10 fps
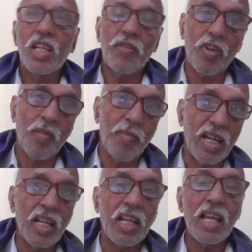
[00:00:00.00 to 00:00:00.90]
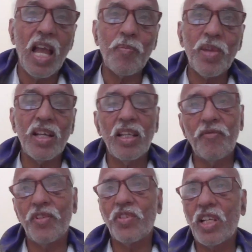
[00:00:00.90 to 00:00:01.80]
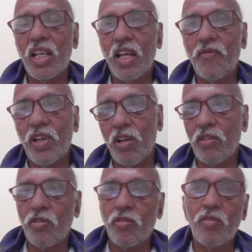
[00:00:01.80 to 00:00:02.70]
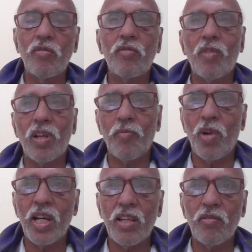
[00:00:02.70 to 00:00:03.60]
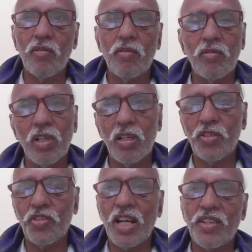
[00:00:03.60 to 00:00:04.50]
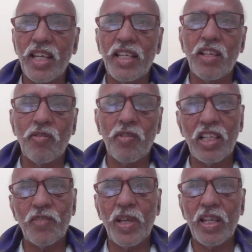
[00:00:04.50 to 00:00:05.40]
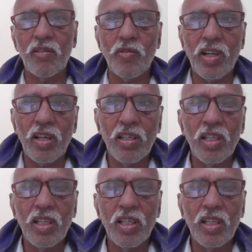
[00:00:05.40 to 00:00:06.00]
If you are mentally happy and then physically unfit also, your body, you know, starts aching, your legs pain, your